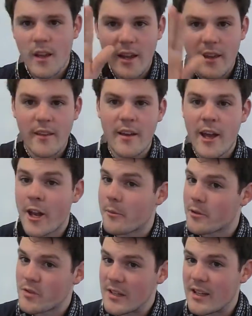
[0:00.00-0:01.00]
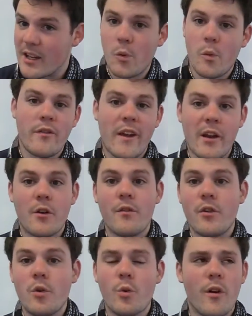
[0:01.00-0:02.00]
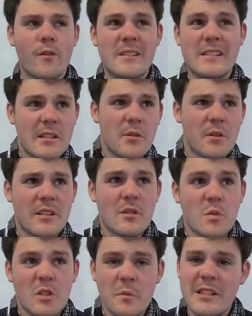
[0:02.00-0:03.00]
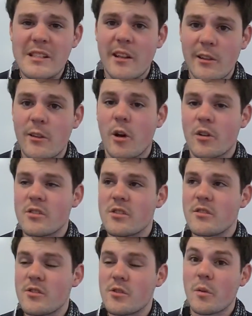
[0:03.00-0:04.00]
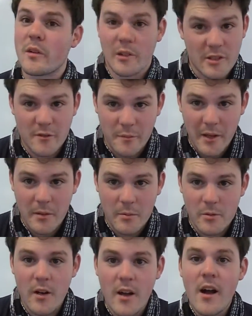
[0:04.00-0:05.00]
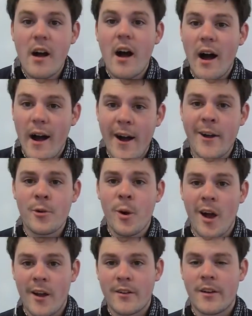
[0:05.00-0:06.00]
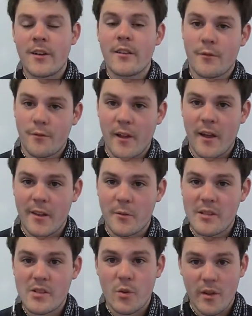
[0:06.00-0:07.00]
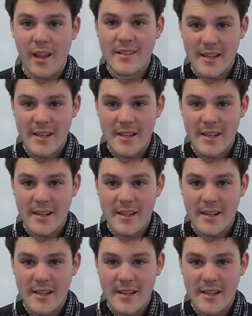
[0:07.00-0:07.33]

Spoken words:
Hey there, Animelting here with a review of a series which means a lot to a lot of people. Anohana, the flower that we saw that